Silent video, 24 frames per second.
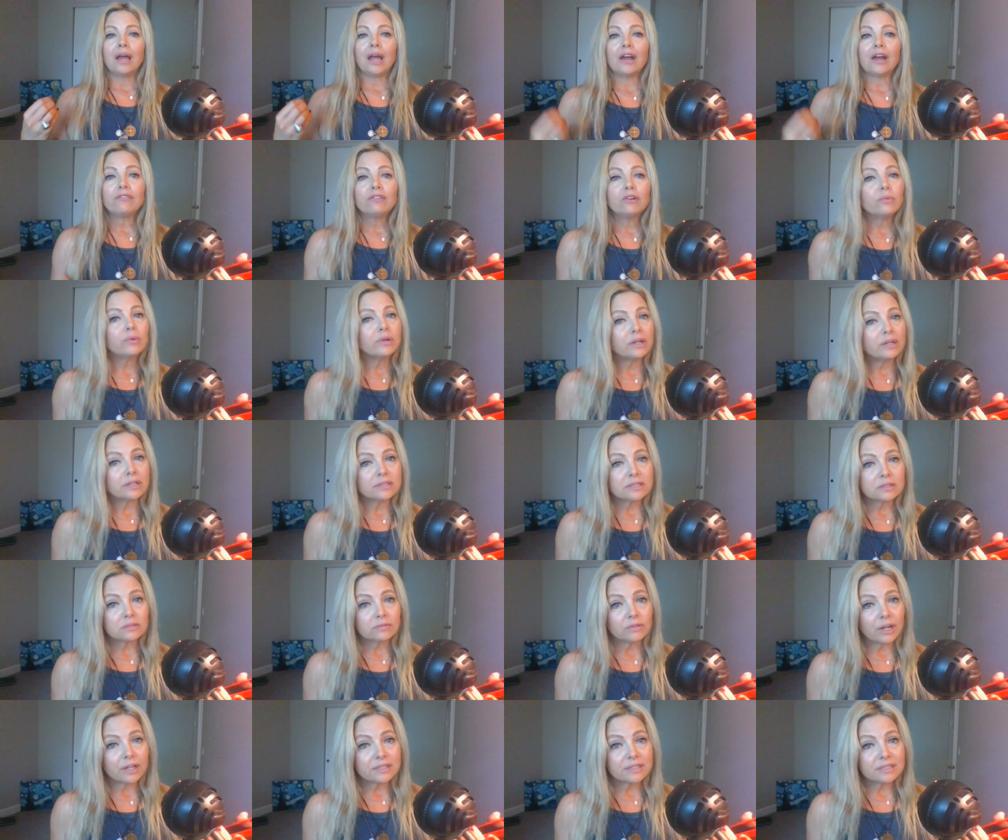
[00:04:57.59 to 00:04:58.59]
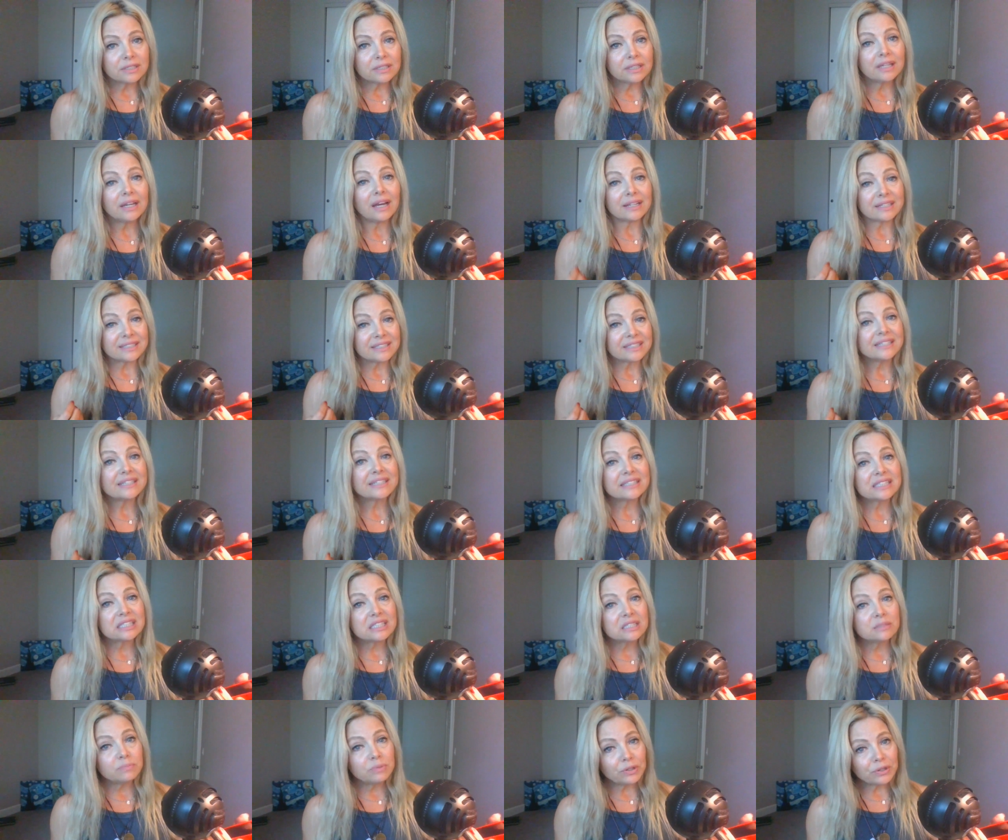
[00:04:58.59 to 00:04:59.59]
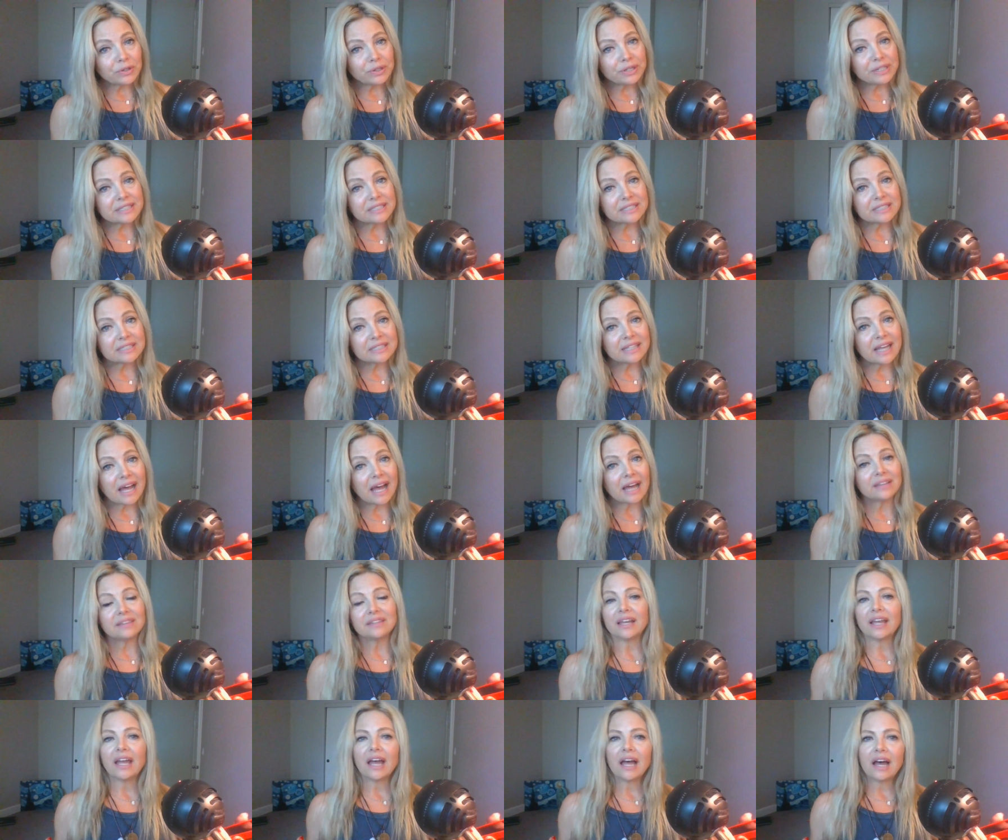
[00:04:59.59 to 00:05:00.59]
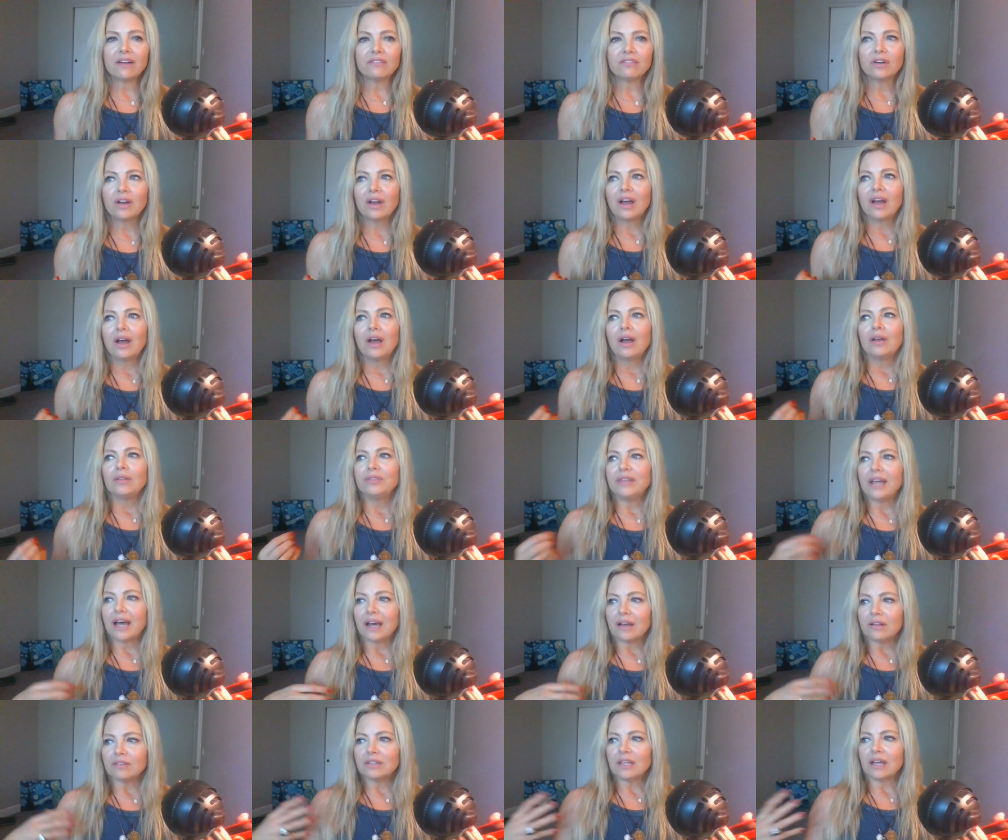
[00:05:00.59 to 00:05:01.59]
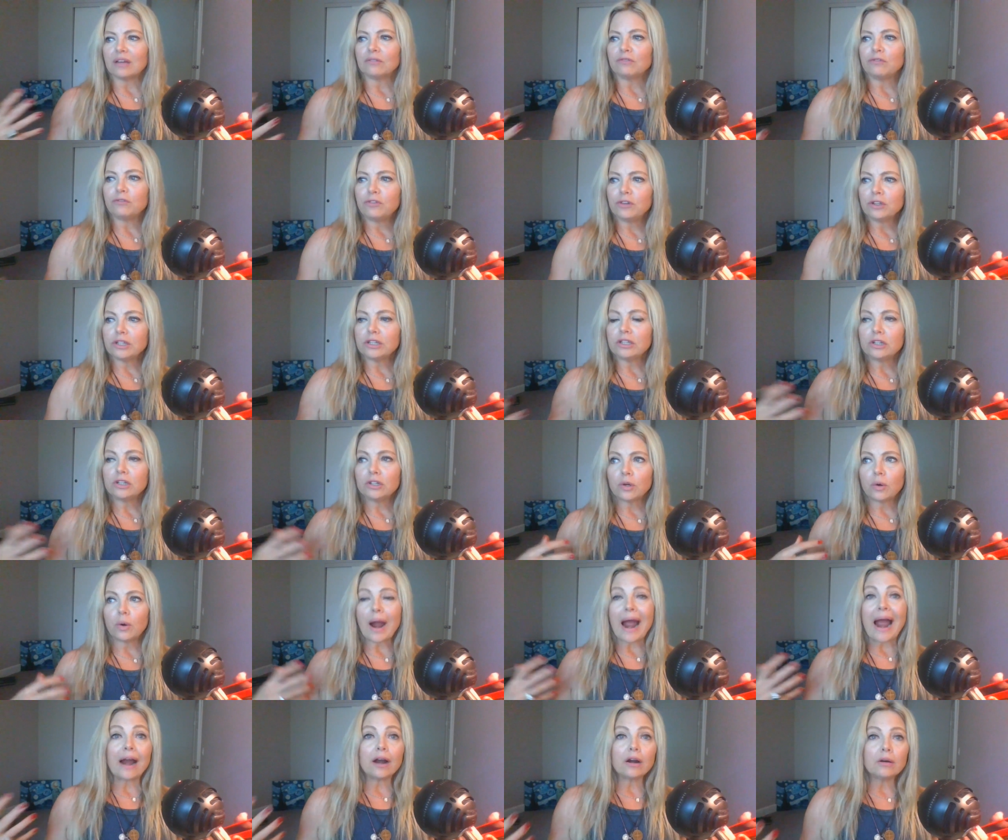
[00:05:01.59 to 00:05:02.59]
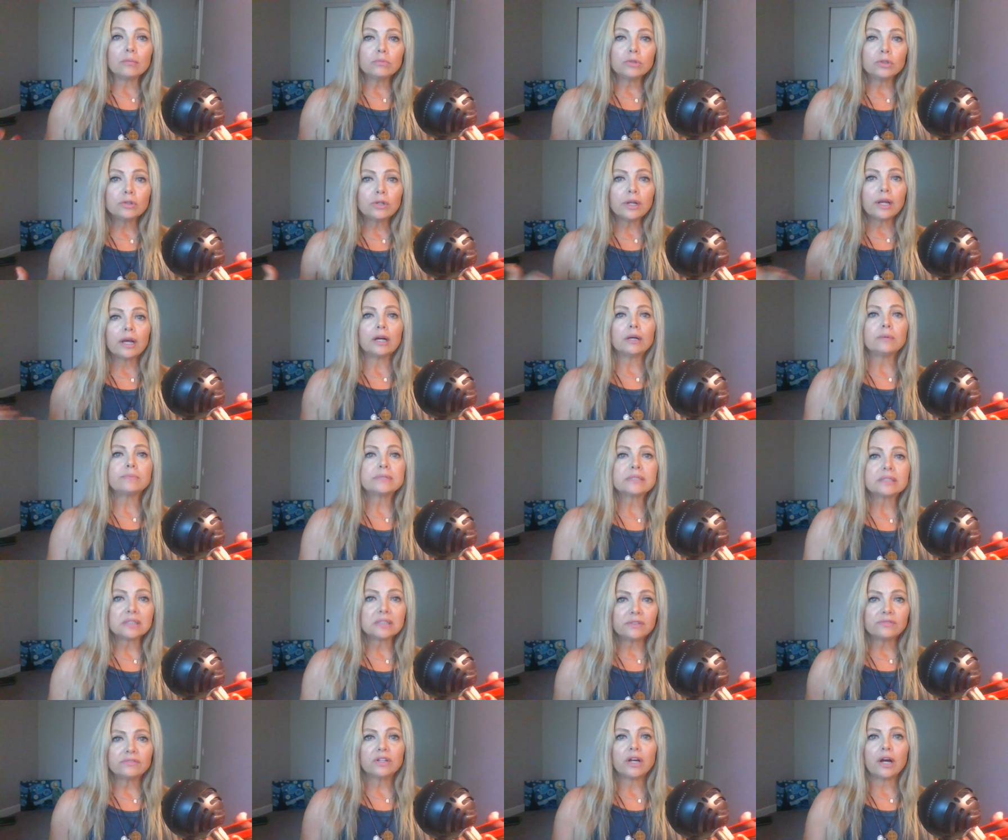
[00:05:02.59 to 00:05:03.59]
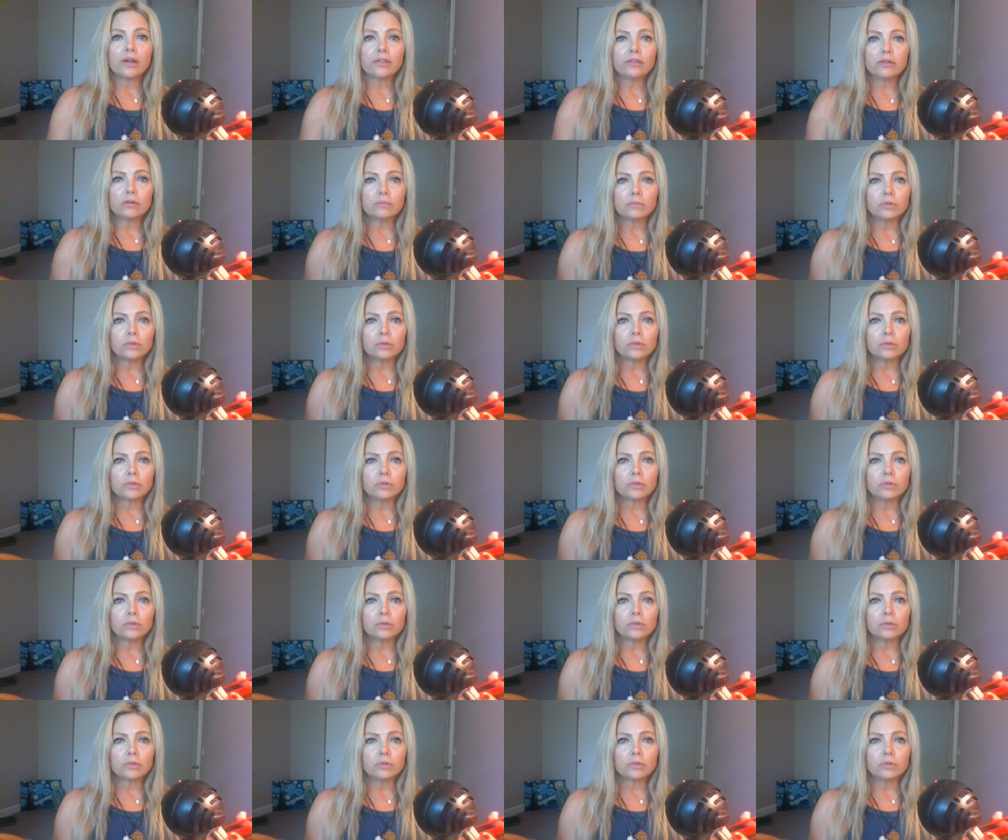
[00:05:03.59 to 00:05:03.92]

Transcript: Everyone else around us experiences that. They have that feeling, you know, our mood helps lift other